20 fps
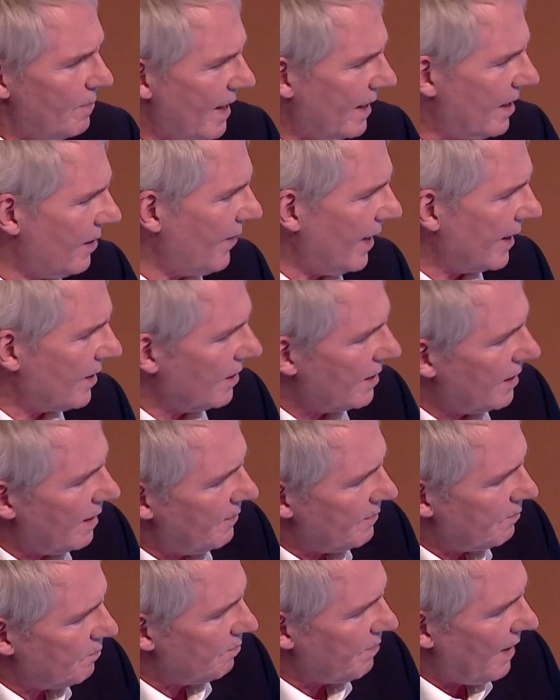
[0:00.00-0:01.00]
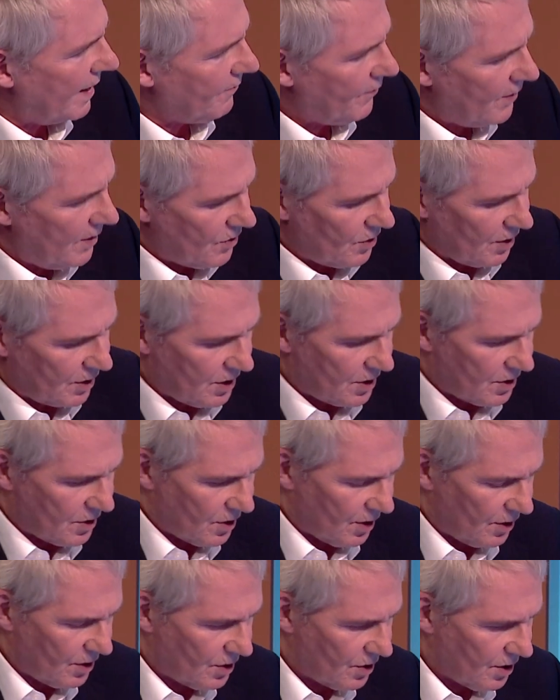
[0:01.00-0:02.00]
if I could come back for you
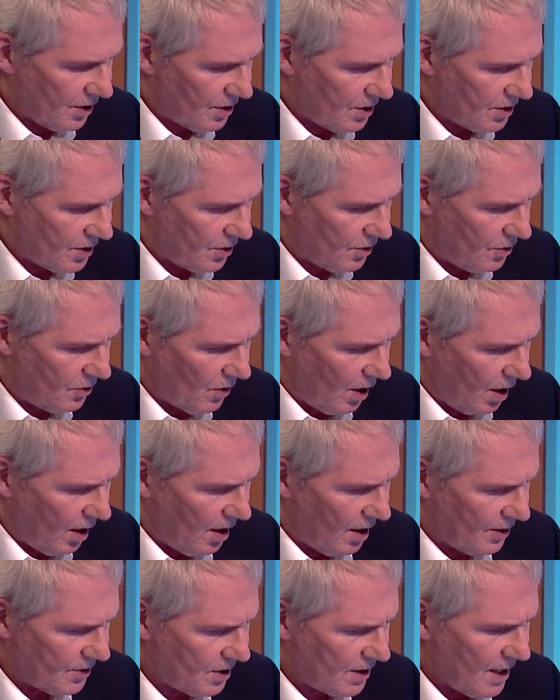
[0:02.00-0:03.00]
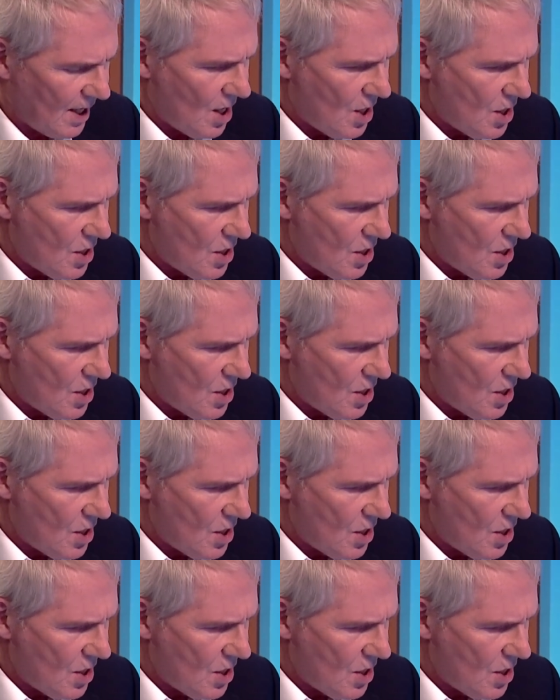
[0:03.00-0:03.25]
just to ask,